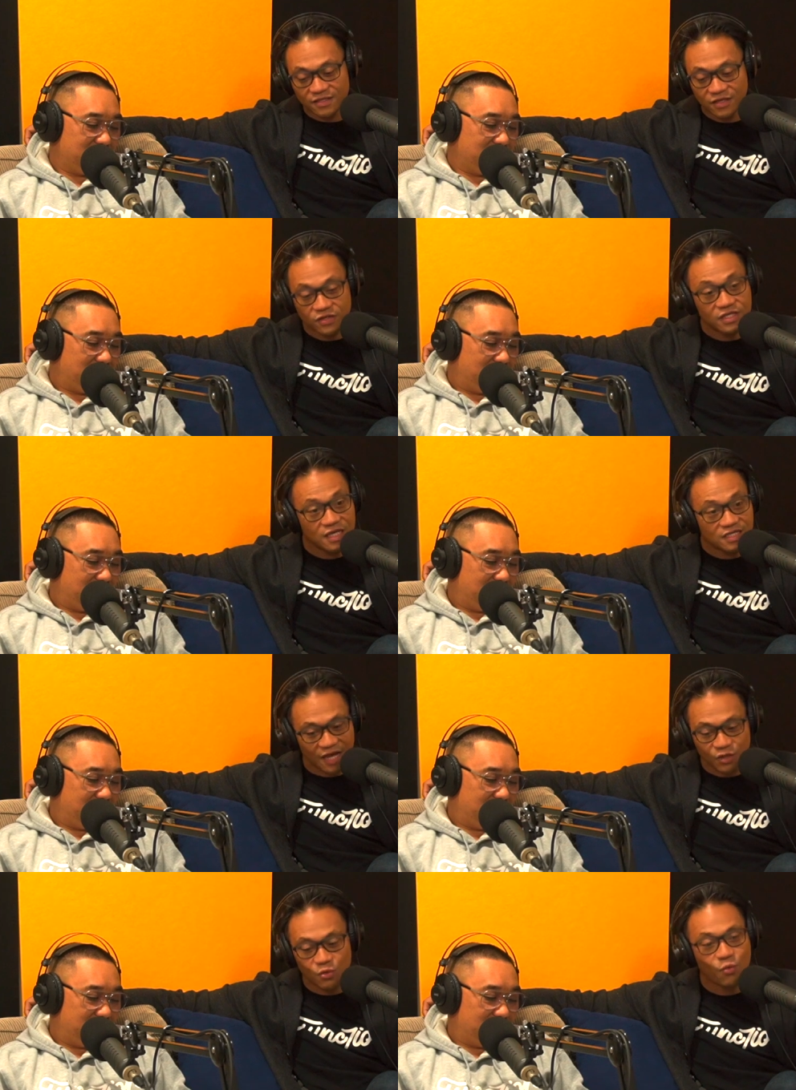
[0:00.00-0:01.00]
Speaker 1: Is it Yeezy? I
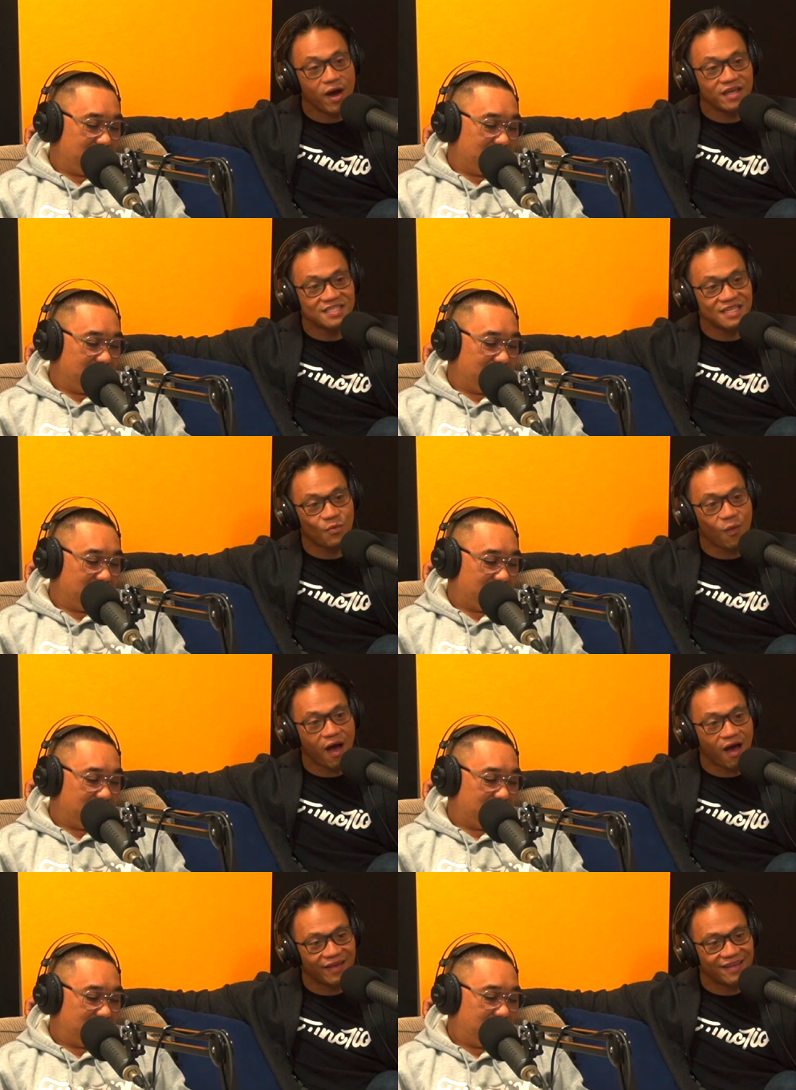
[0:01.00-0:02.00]
thought Y Z
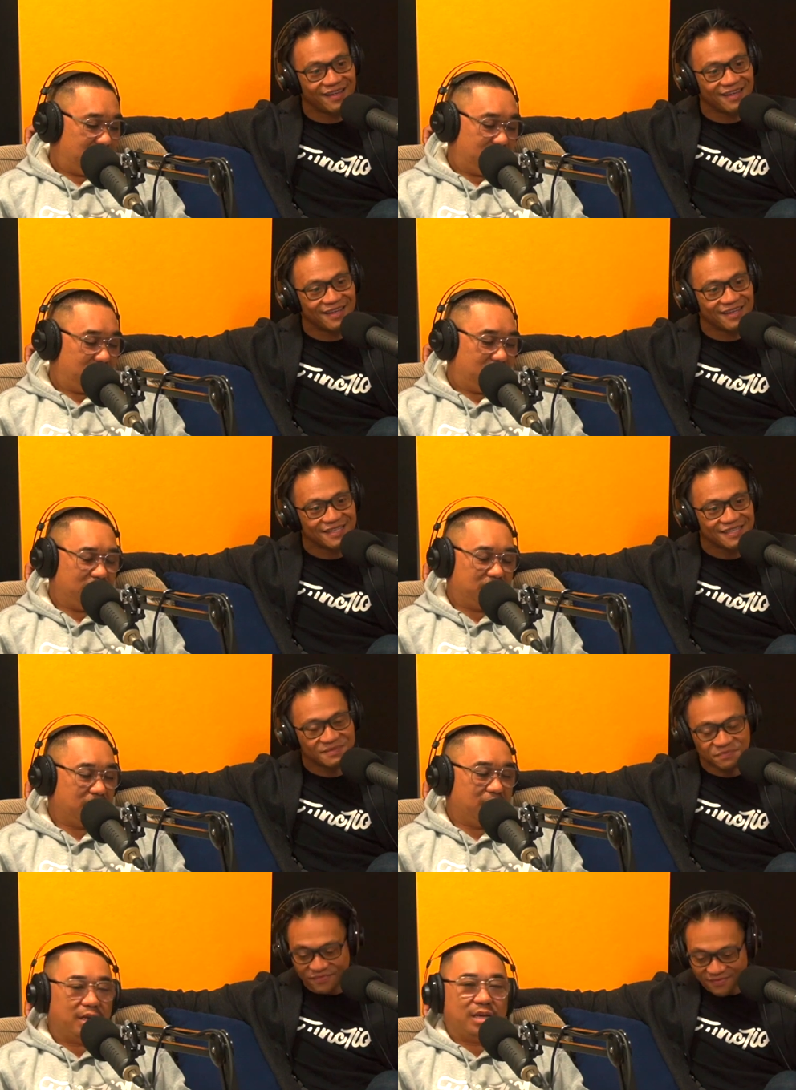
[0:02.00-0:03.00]
Y. No, no,
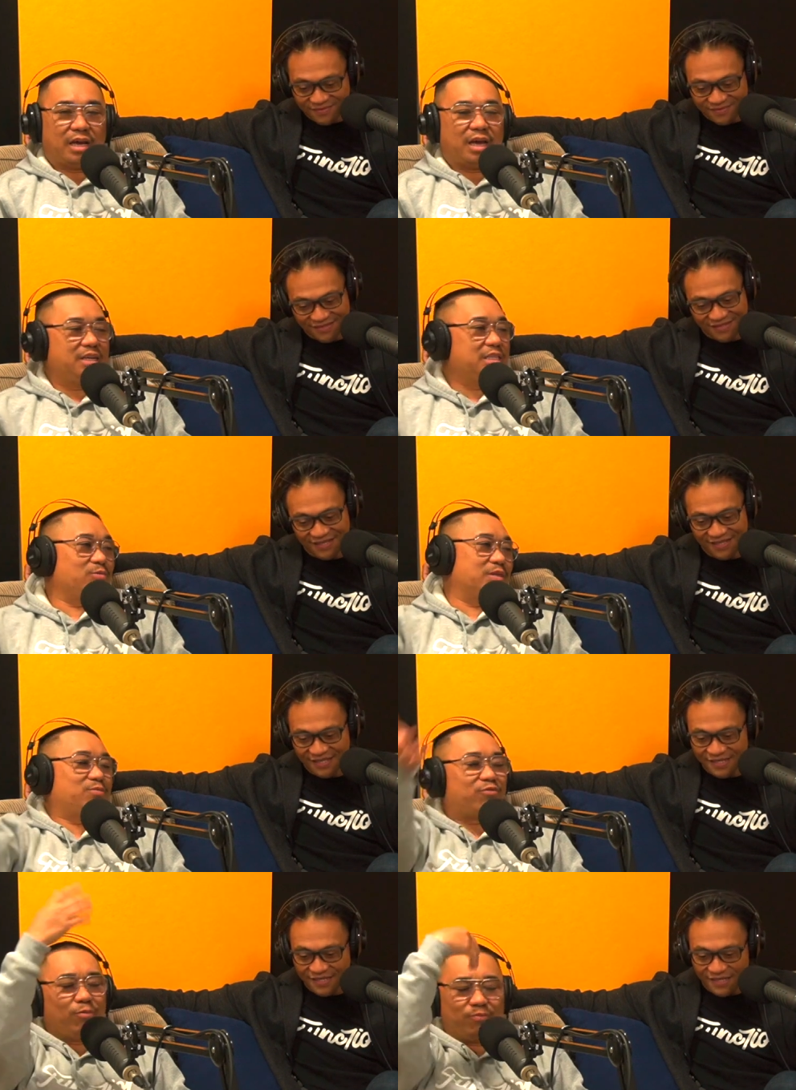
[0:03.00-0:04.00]
Yeezy. And this
Speaker 2: was
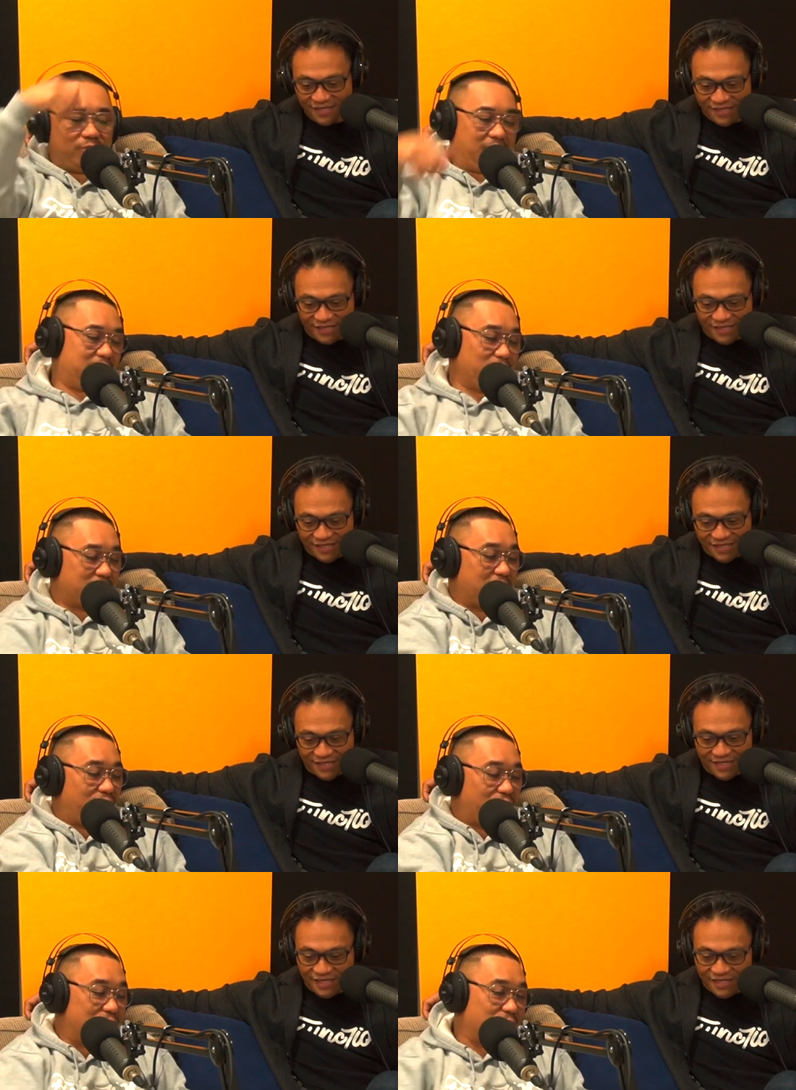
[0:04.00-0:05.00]
from this was the
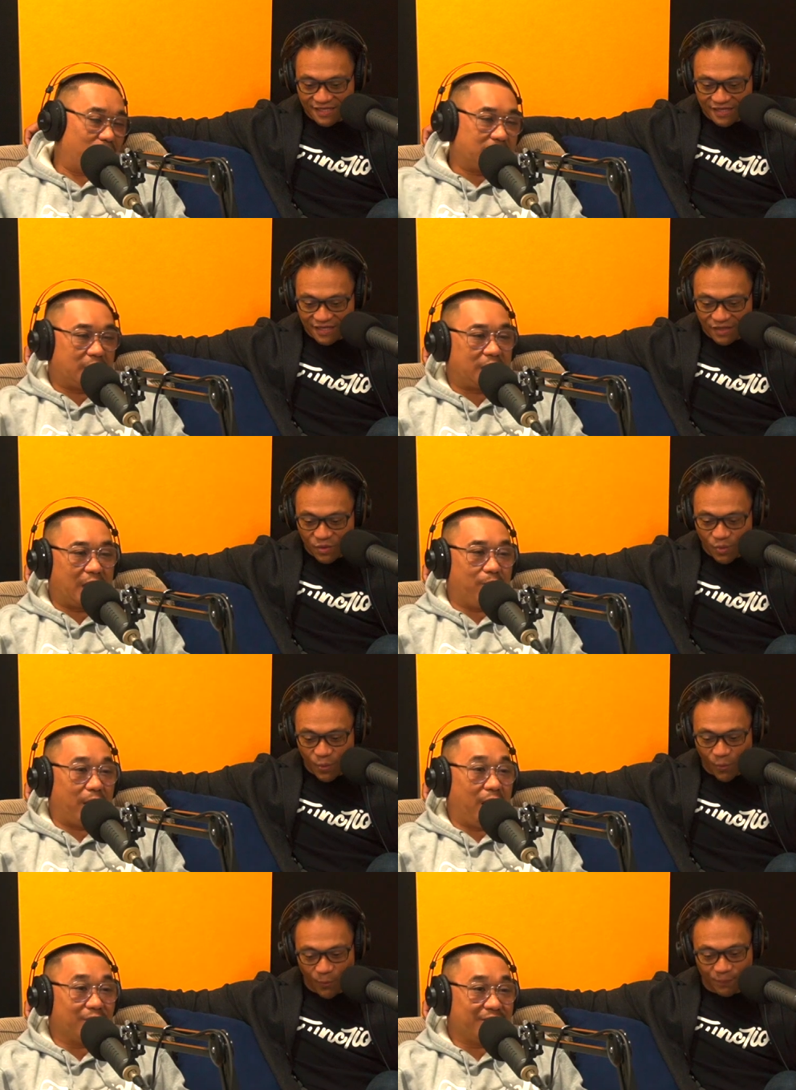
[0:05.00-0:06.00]
first ones that came
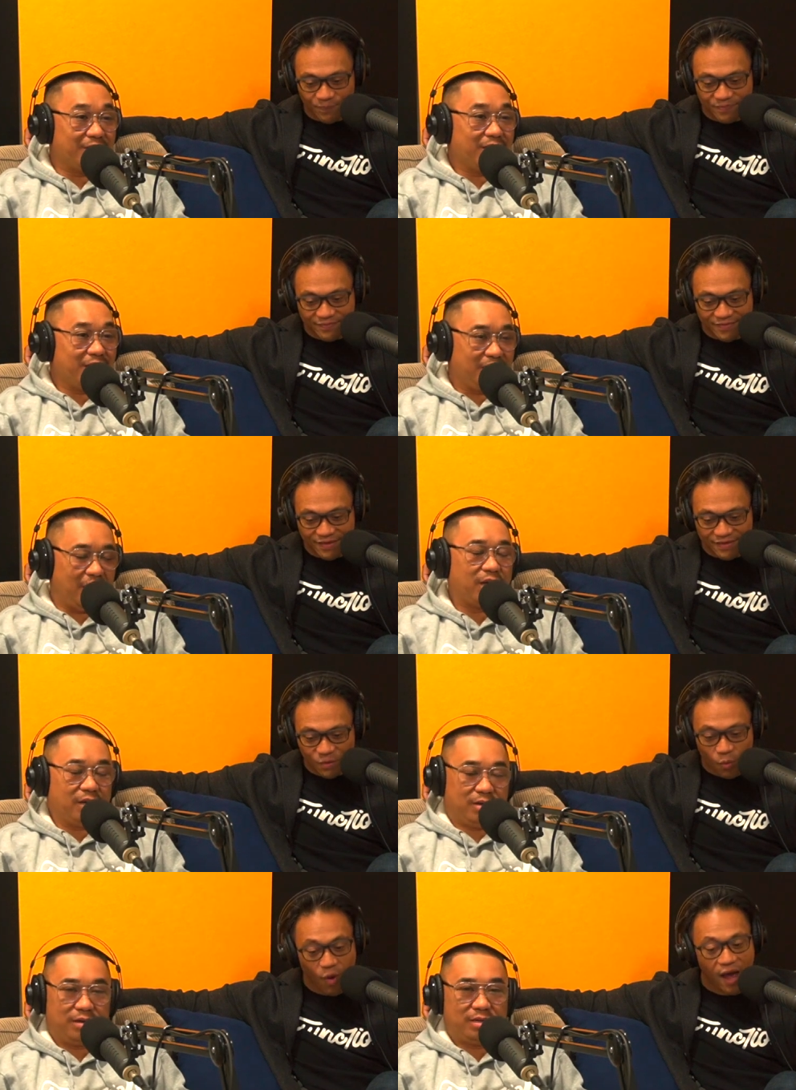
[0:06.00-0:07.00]
out. The originals. Yeah.
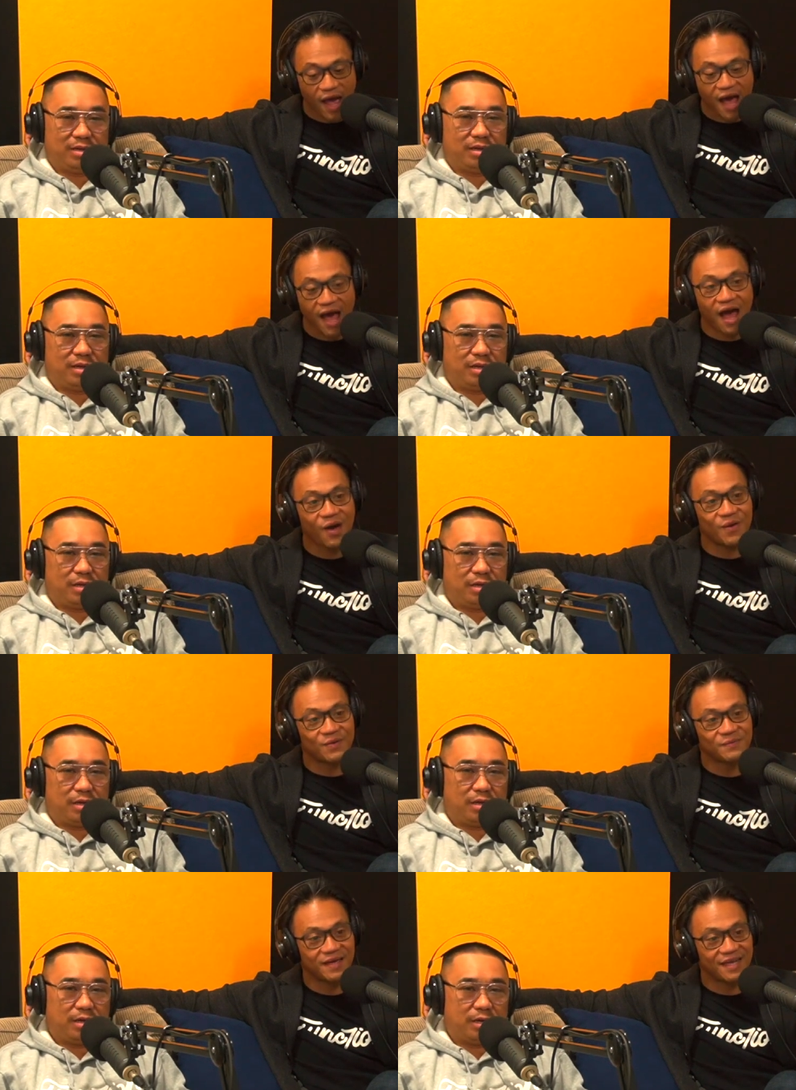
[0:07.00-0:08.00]
Wow,
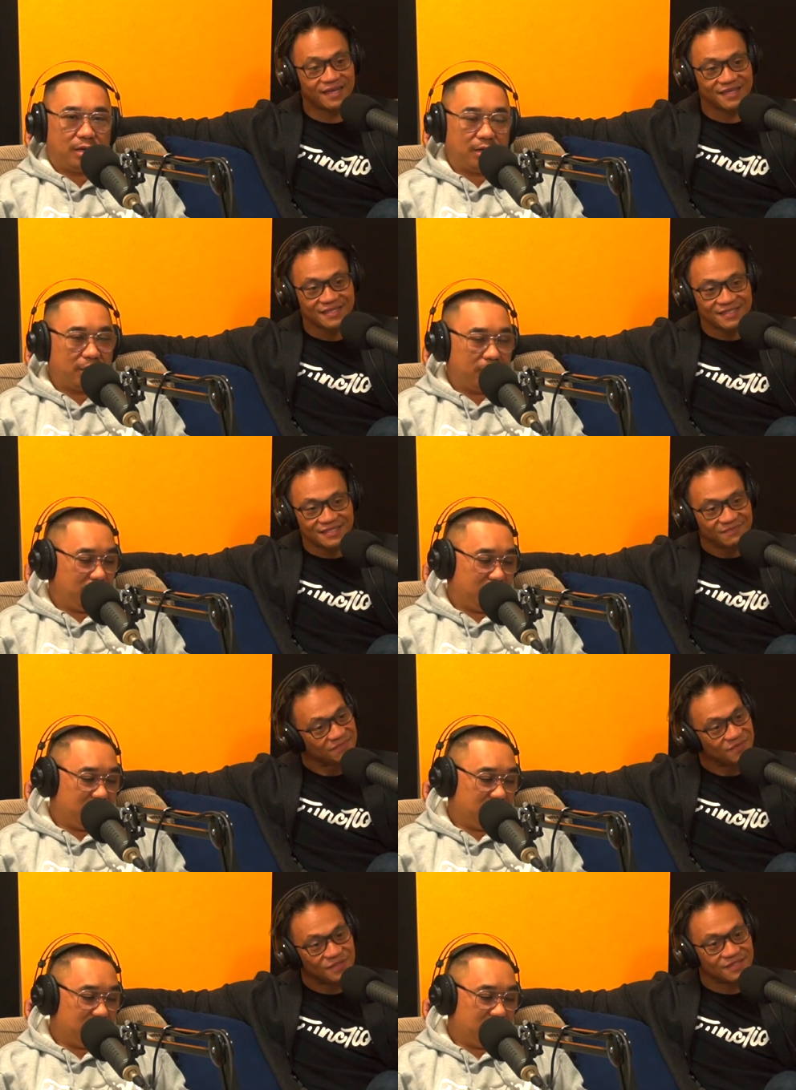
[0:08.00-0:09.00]
man.
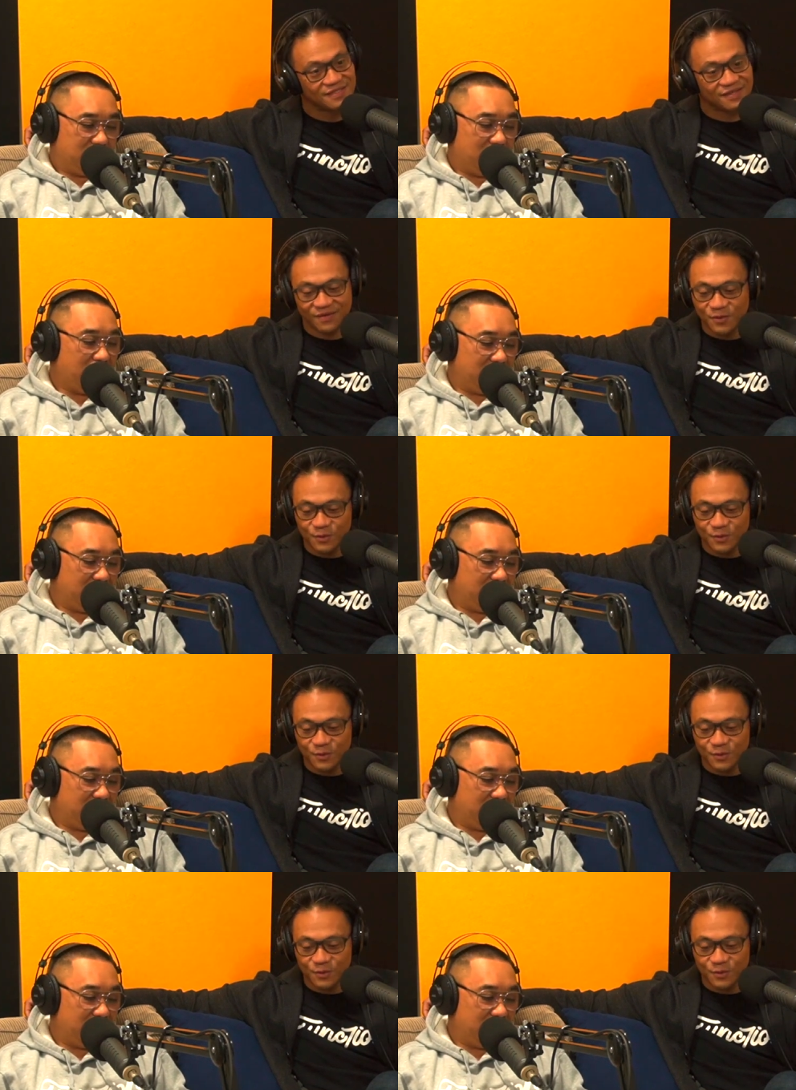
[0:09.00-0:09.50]
OG. The, yeah,